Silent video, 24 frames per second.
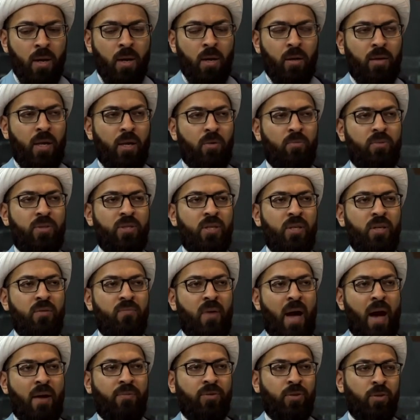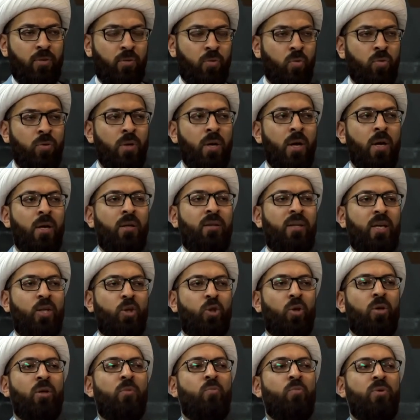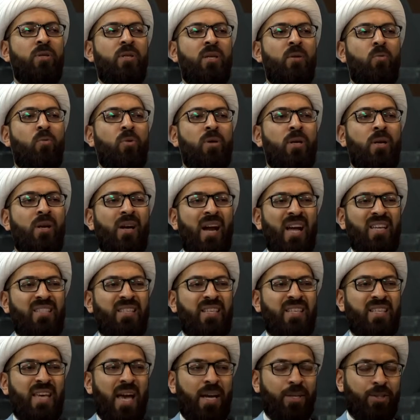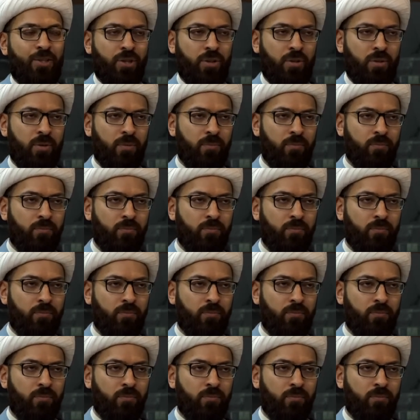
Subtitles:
They receive afternoon. They told him, we're here as a guest.